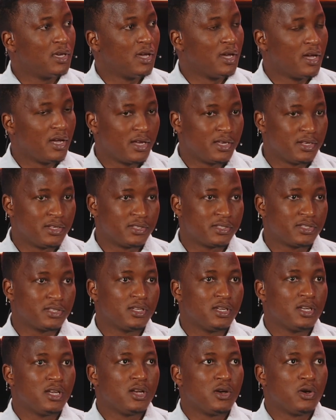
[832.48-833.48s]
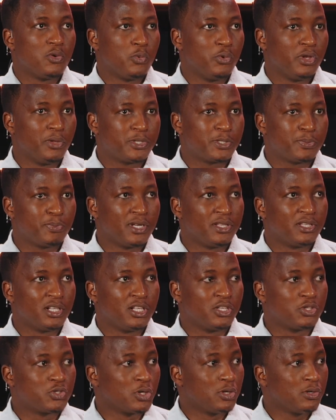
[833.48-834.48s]
And we'll spend a
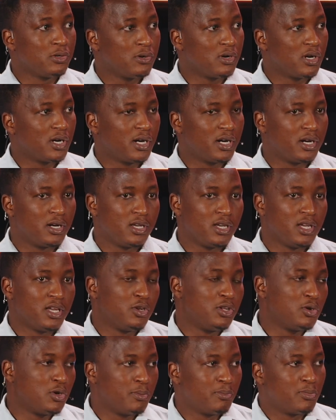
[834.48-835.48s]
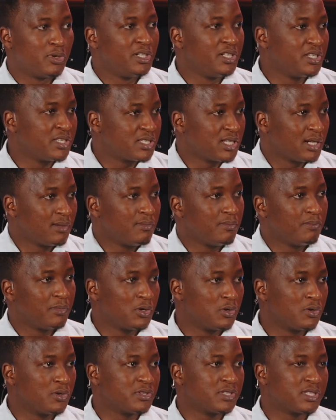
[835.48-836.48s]
little in onboarding some
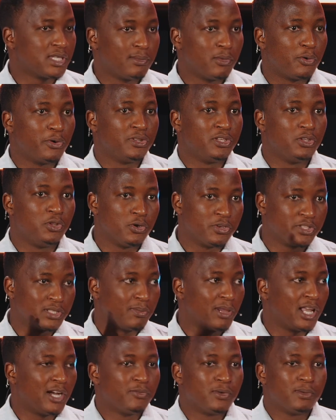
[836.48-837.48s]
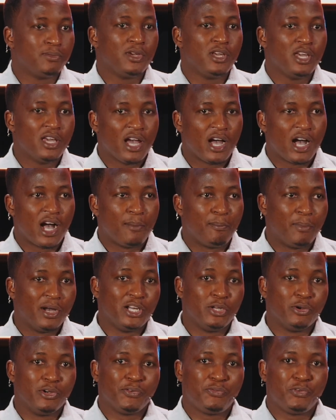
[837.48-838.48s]
because some already knows the platform. By
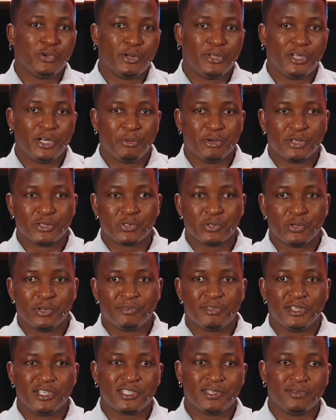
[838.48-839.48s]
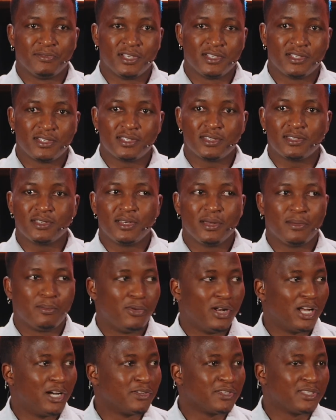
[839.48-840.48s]
the way, if you're wondering where to go after this event, browse